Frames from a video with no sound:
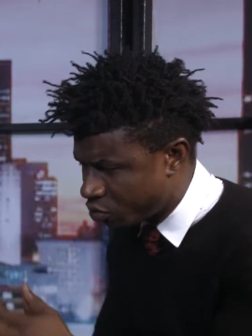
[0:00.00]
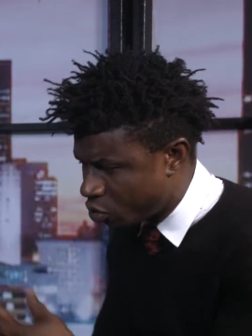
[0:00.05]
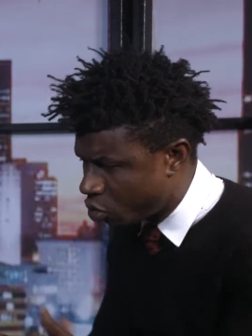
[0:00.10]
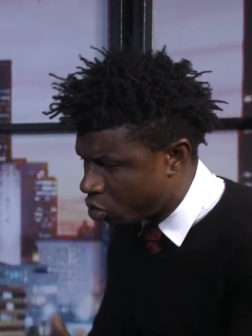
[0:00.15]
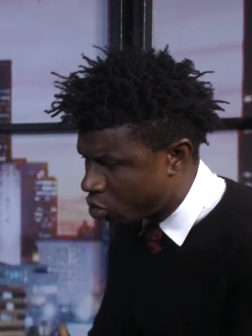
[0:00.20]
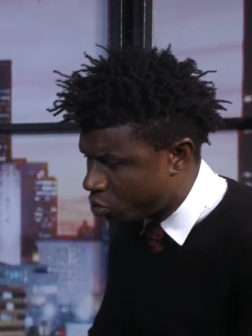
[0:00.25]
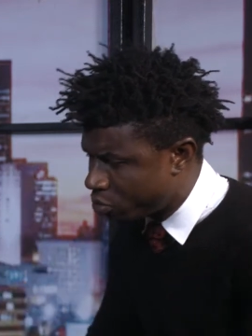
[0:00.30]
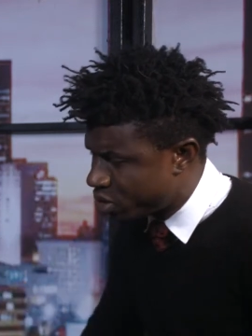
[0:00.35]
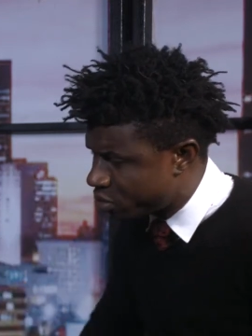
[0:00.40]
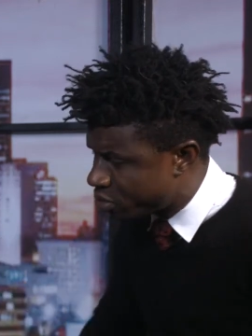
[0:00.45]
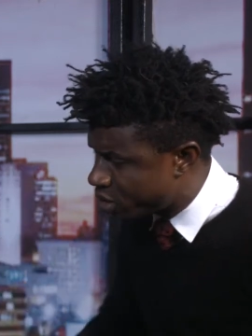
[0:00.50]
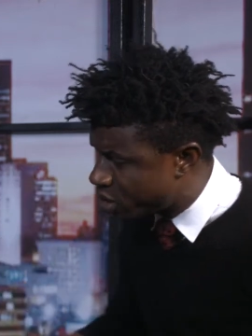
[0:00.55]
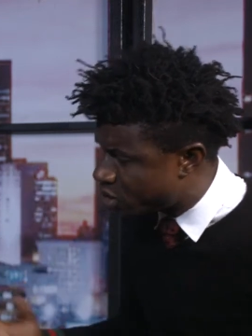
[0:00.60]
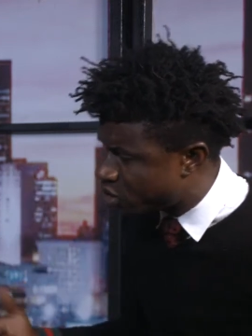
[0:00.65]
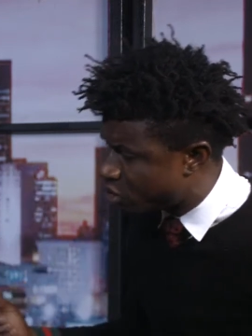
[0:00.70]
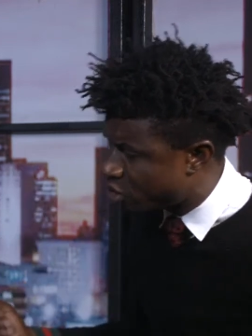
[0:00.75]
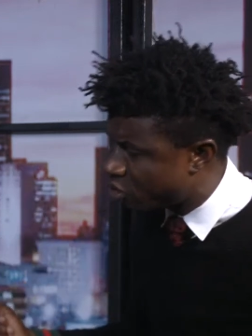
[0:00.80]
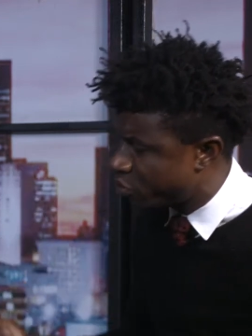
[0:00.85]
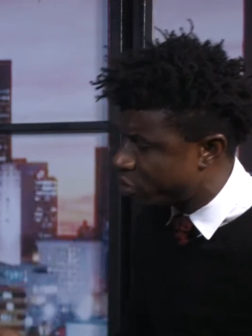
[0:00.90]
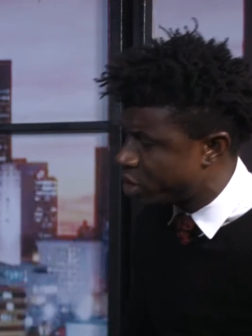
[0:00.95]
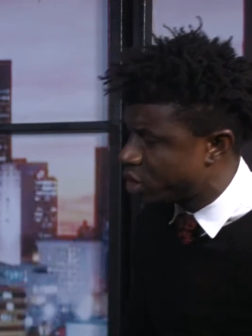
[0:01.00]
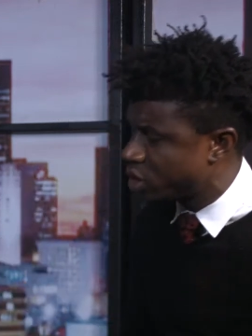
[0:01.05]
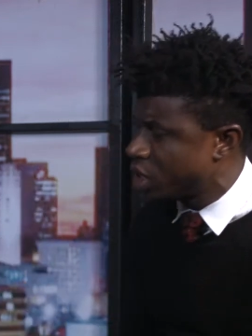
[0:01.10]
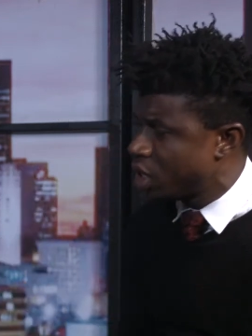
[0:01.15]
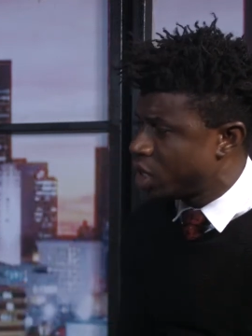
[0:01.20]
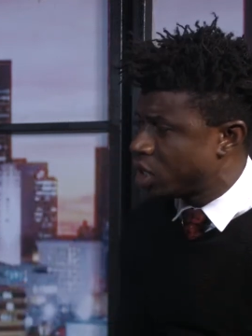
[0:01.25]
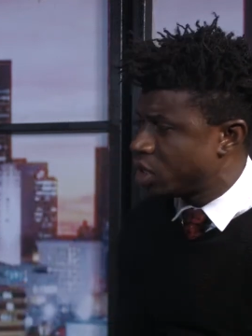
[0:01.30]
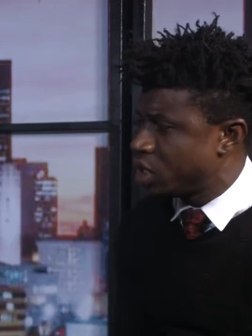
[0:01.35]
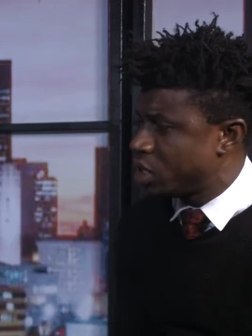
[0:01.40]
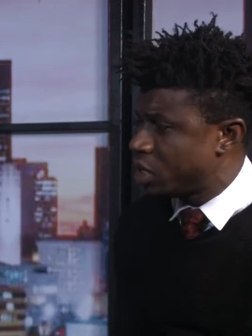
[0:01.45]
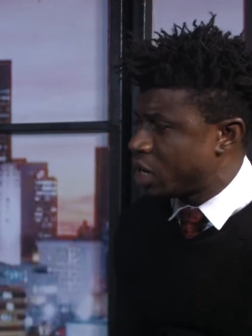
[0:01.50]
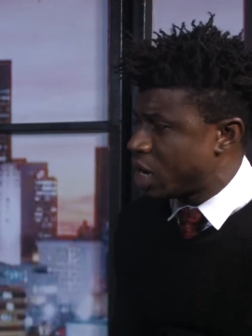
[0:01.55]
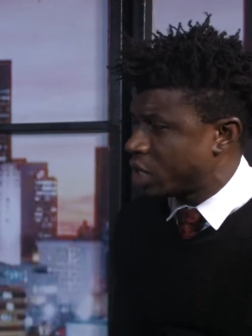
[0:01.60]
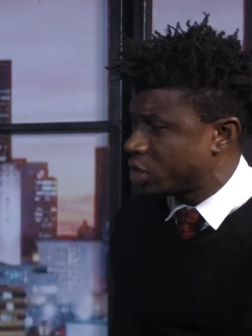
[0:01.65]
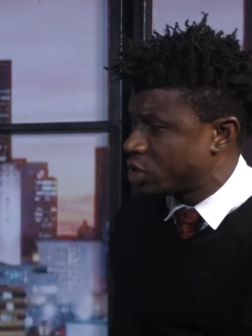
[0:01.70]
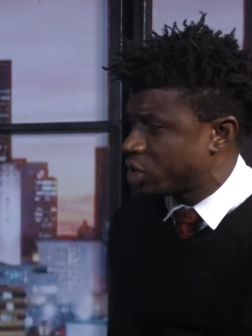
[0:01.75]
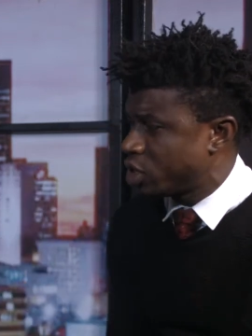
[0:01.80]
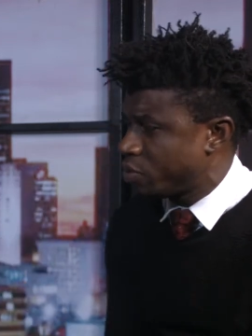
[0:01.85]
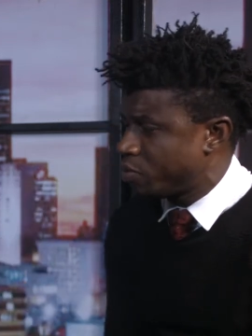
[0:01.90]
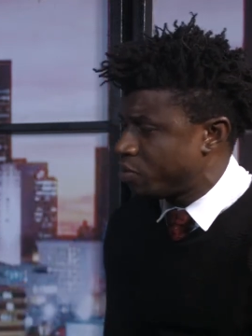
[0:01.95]
or maybe the government didn't
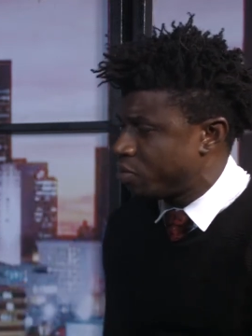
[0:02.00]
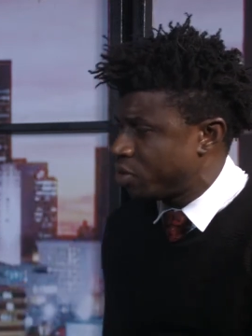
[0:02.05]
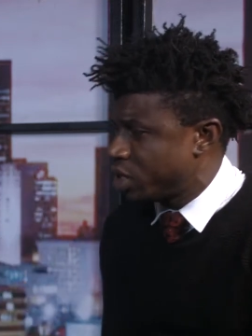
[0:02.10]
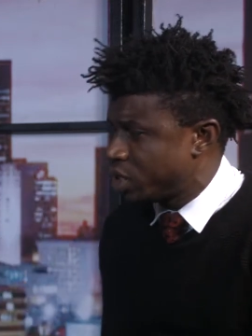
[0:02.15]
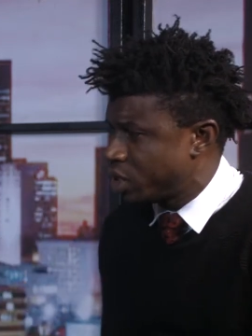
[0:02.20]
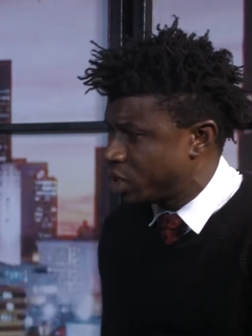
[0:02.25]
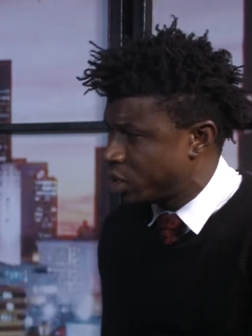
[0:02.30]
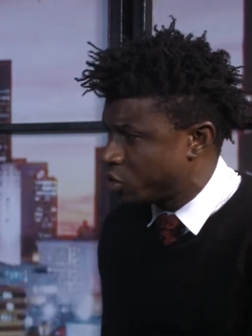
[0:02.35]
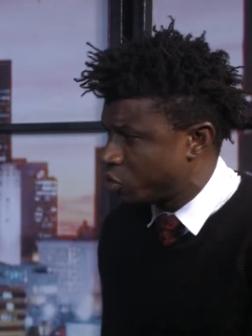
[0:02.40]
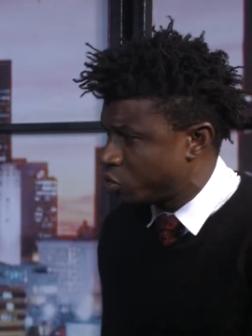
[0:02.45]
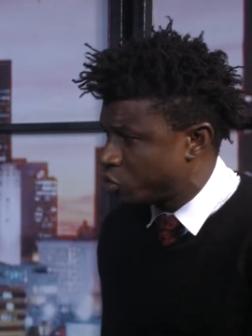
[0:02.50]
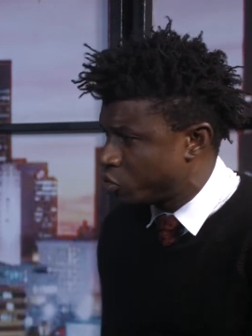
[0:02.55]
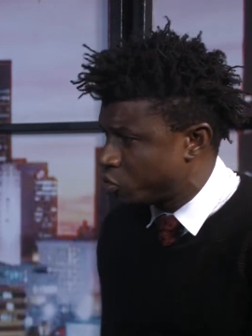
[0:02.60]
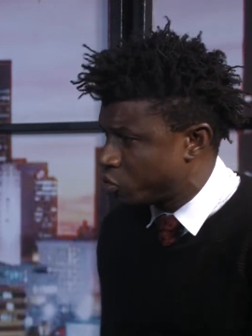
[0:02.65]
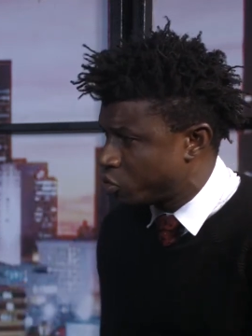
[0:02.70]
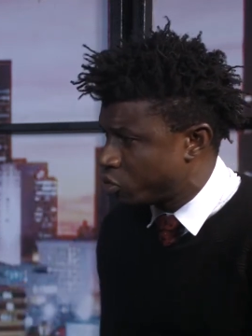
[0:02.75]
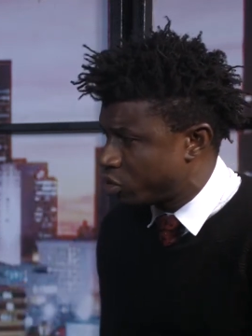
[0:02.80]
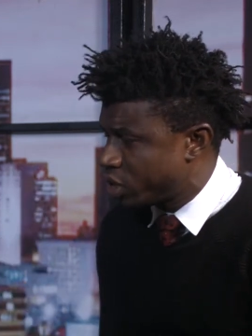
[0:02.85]
actually play a good role